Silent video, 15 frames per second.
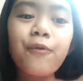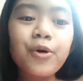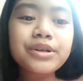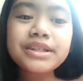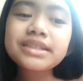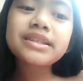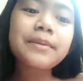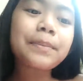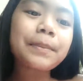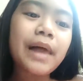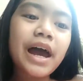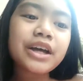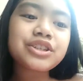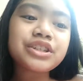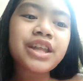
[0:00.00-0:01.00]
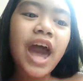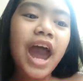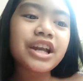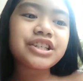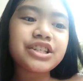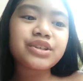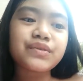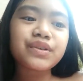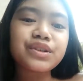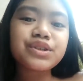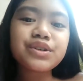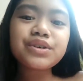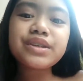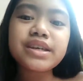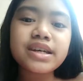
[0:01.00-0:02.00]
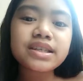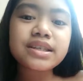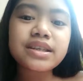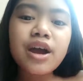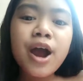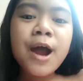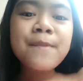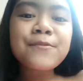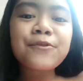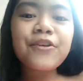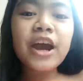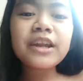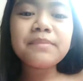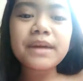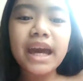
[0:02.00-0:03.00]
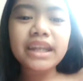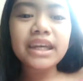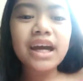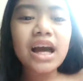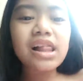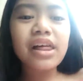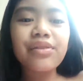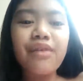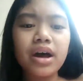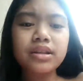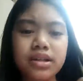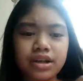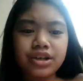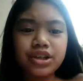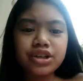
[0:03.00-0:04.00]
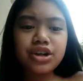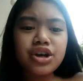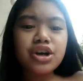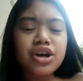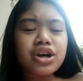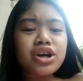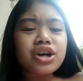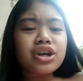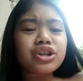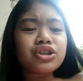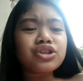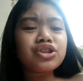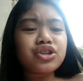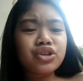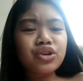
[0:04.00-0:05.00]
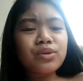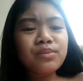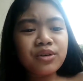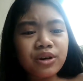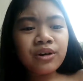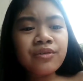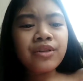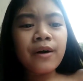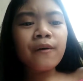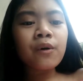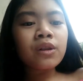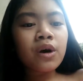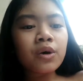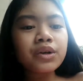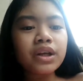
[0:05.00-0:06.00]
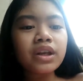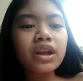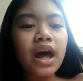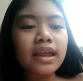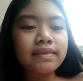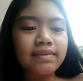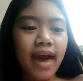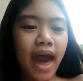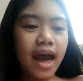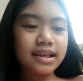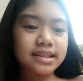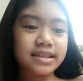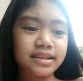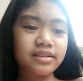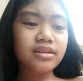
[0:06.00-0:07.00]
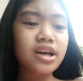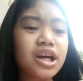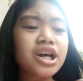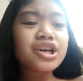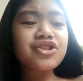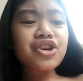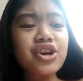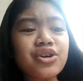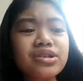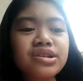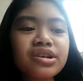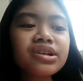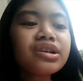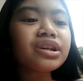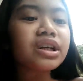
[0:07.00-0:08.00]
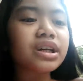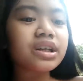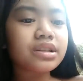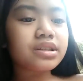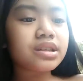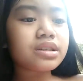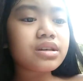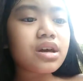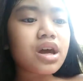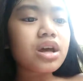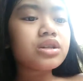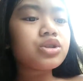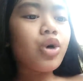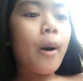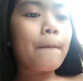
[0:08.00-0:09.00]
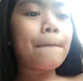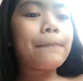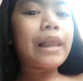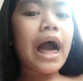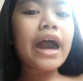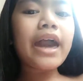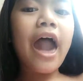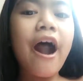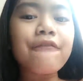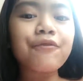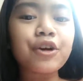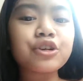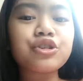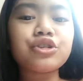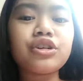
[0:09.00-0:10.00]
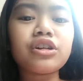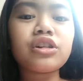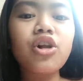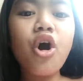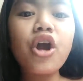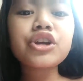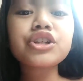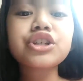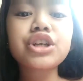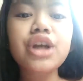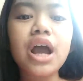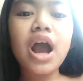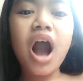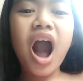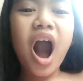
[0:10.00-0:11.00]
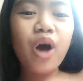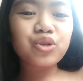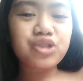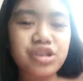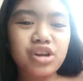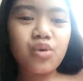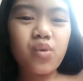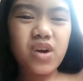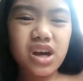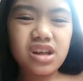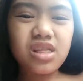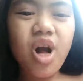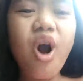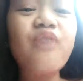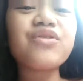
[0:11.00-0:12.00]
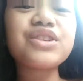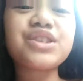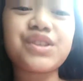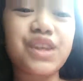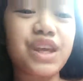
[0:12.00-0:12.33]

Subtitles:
Forces applied to the edges of the two discs provide mechanical advantage. To move the load in the axle, the user needs to apply effort to the large outer wheel of the